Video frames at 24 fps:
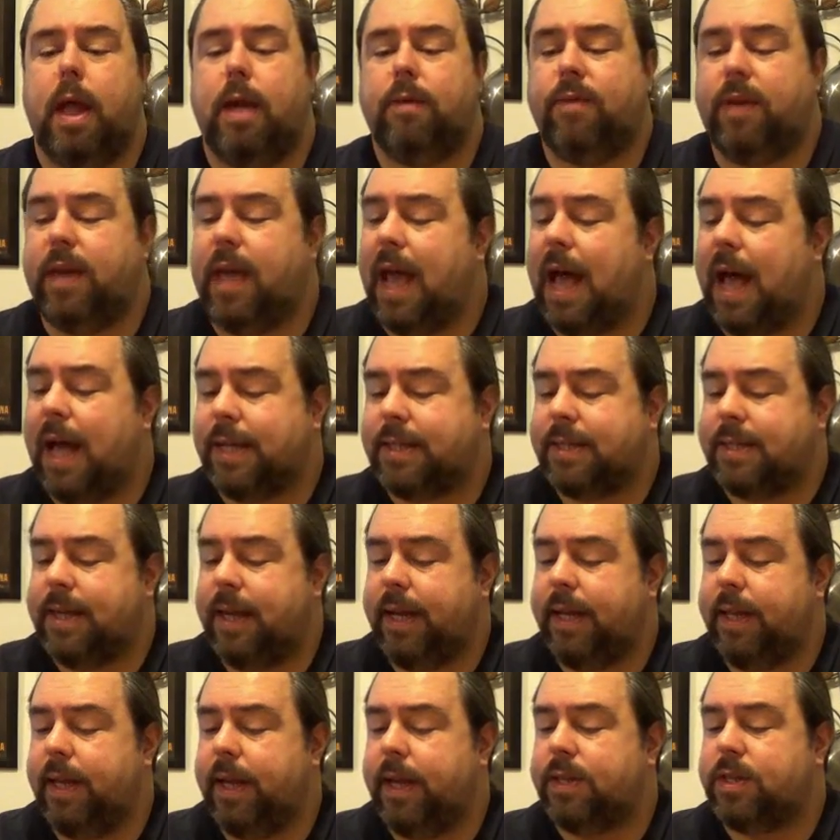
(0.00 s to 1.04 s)
If you guys
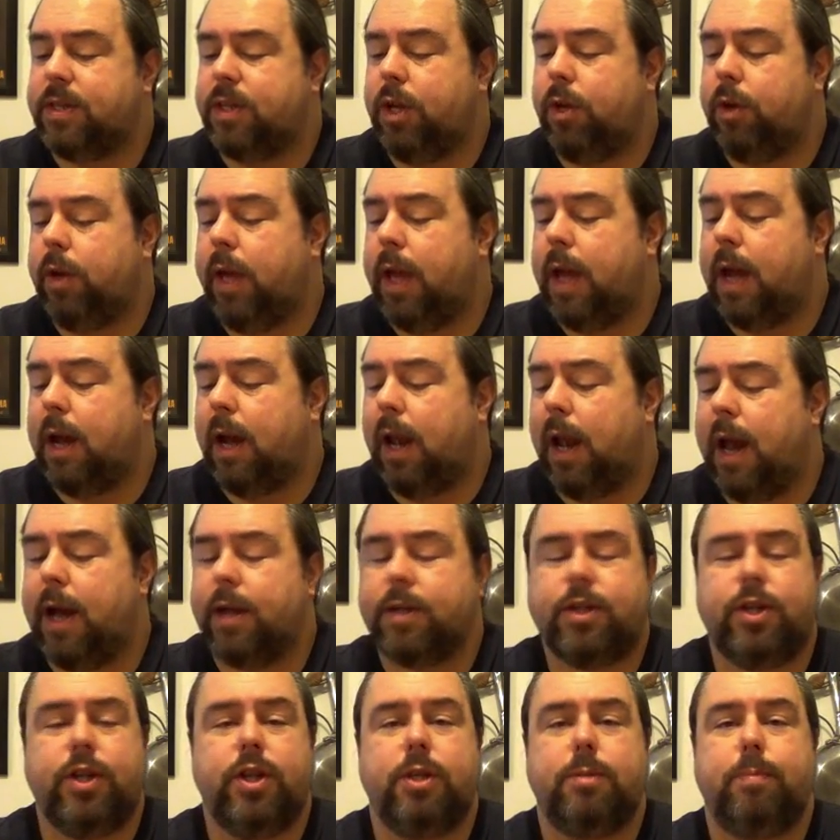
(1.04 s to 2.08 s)
see this and you can get
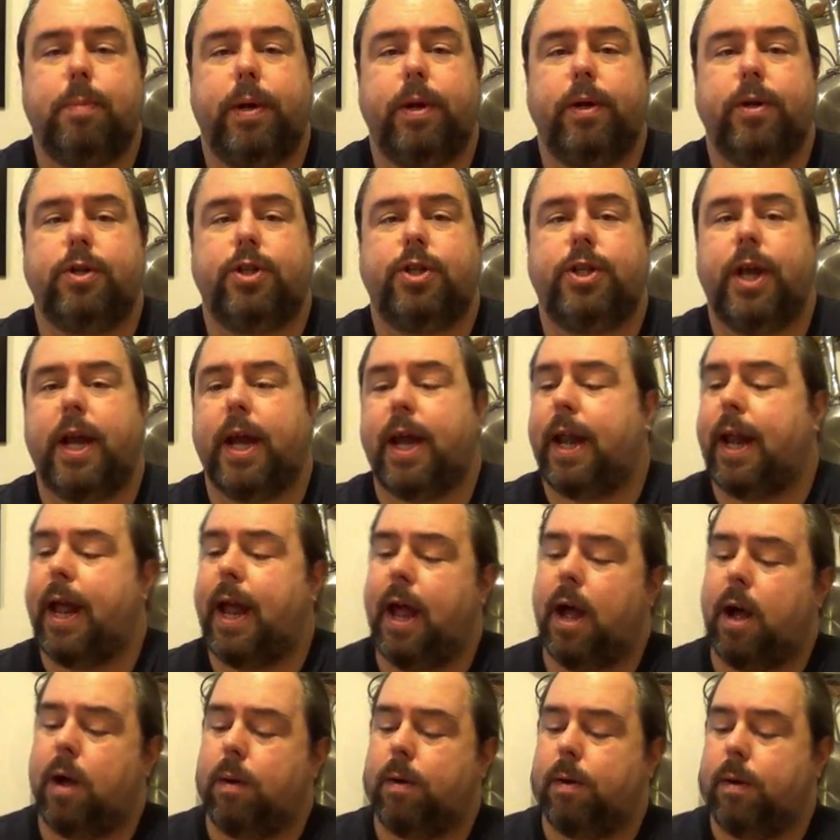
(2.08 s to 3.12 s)
Clown Chews beers, check it
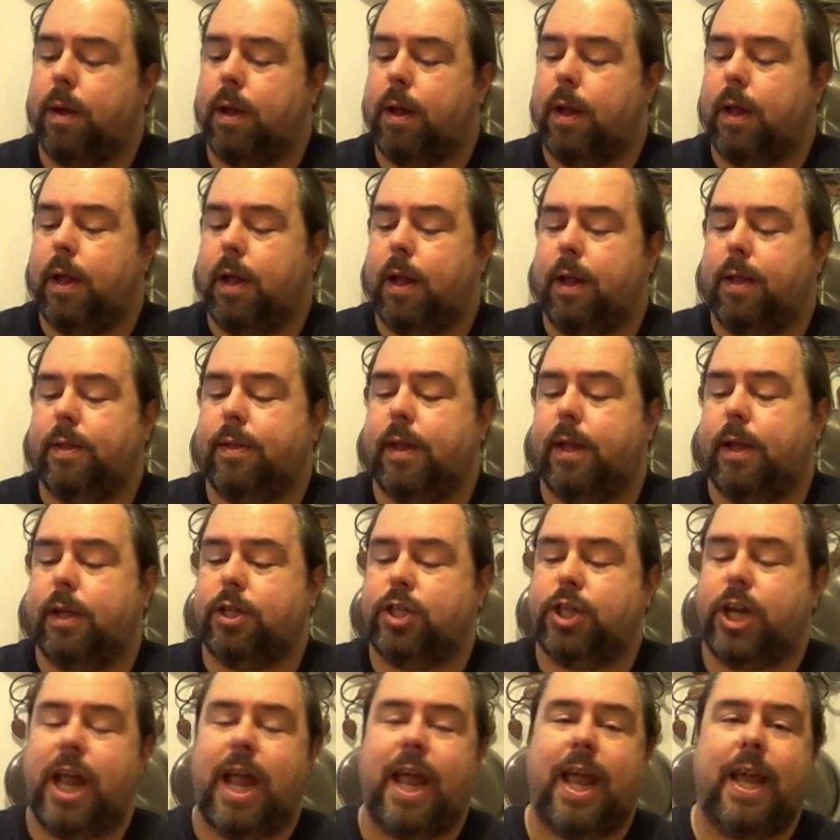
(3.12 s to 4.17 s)
out. The
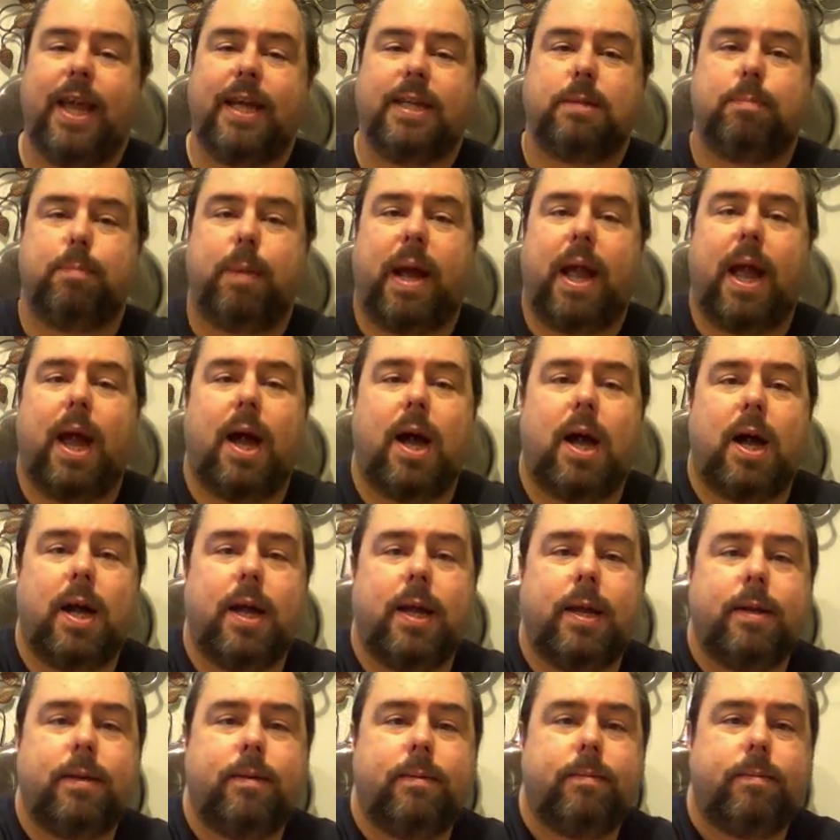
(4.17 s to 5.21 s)
Genghis
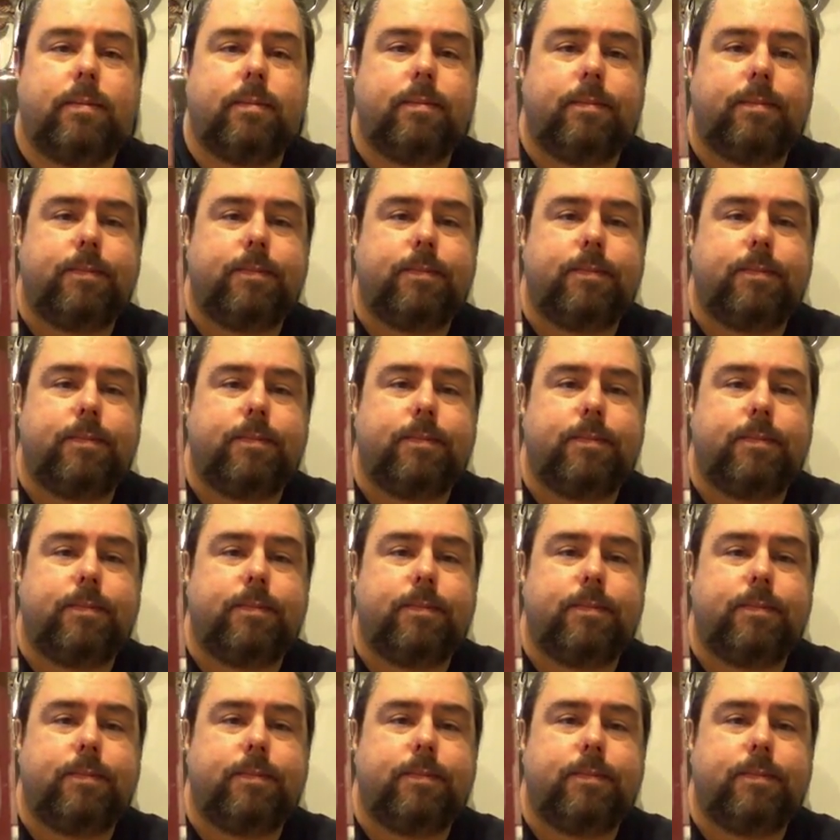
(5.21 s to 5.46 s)
Pecan.